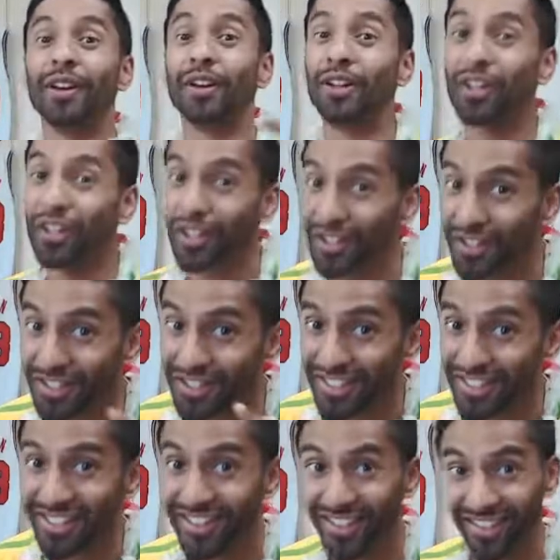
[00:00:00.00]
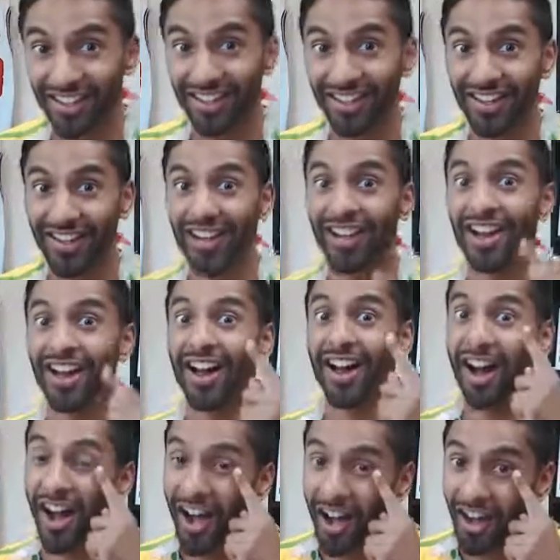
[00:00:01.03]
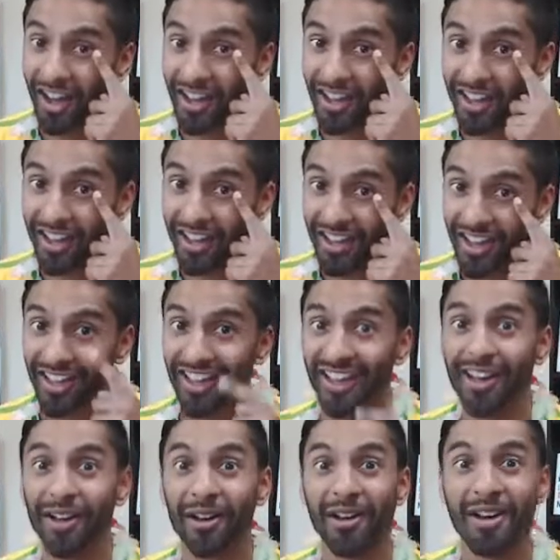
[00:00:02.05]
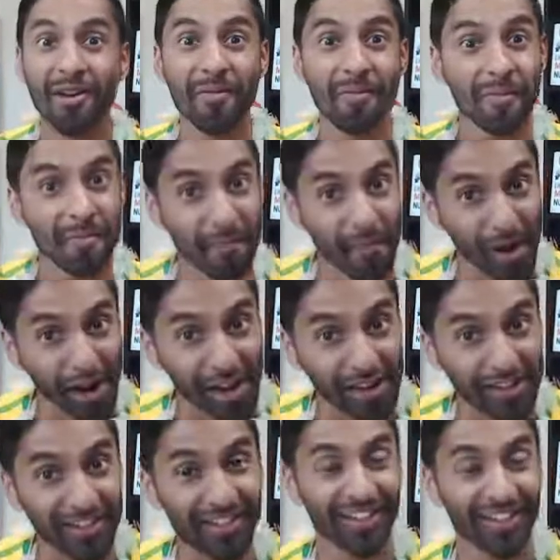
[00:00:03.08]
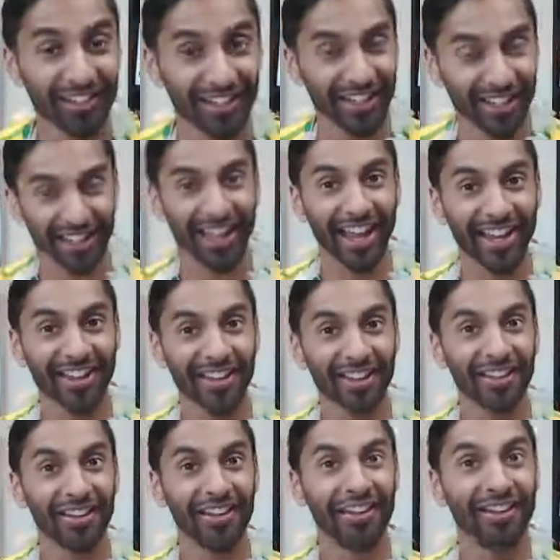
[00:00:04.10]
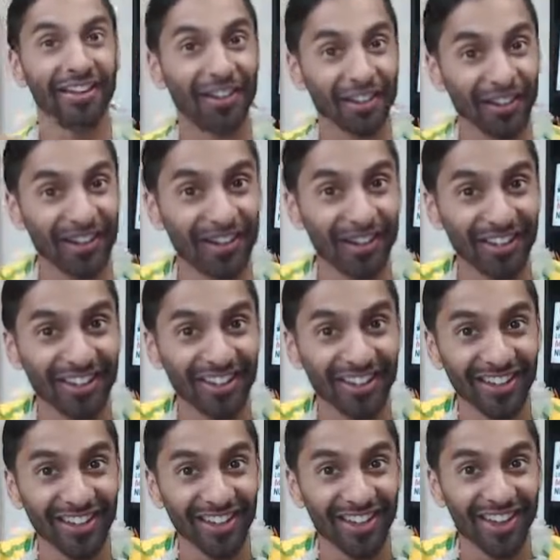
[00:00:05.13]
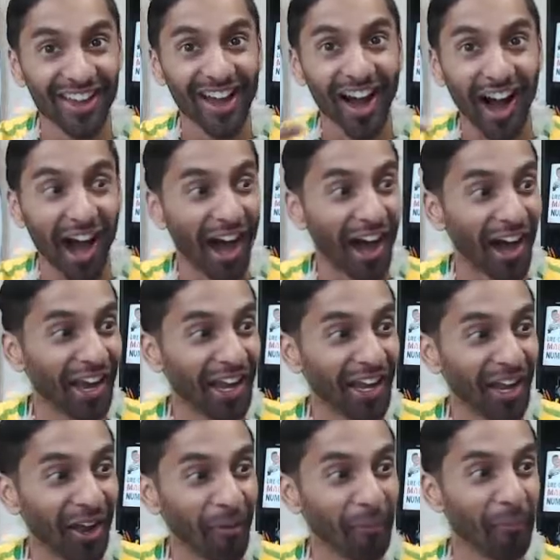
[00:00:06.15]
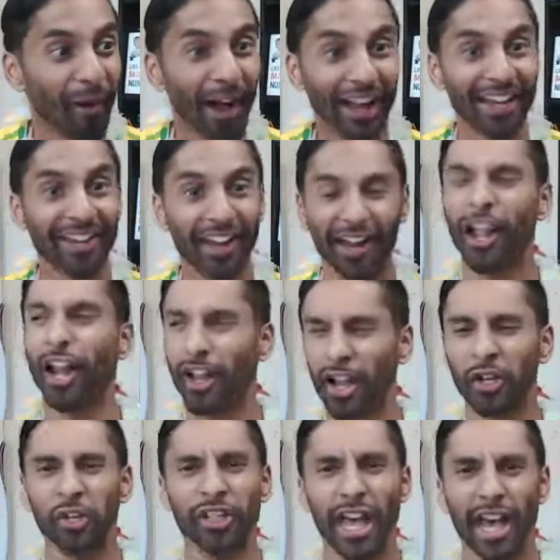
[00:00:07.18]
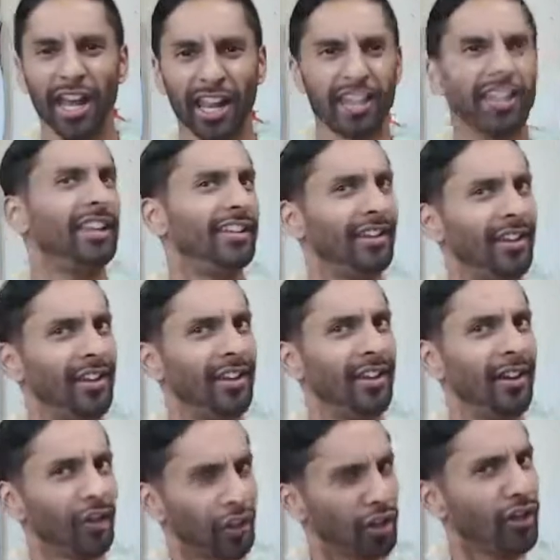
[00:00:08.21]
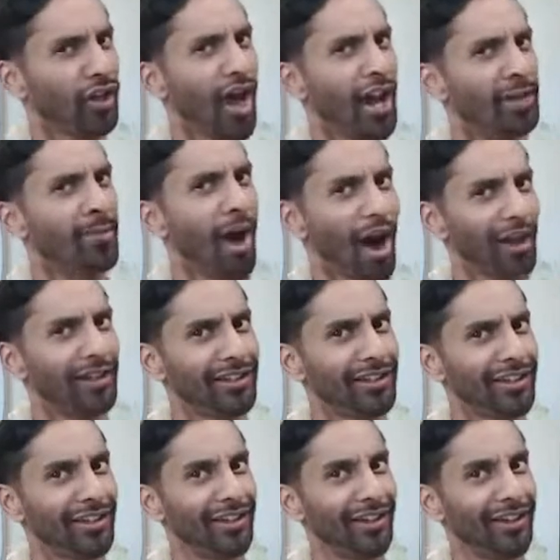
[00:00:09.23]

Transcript: Good. I might. Say that again. Good. I might. And now do that like this. Good I might.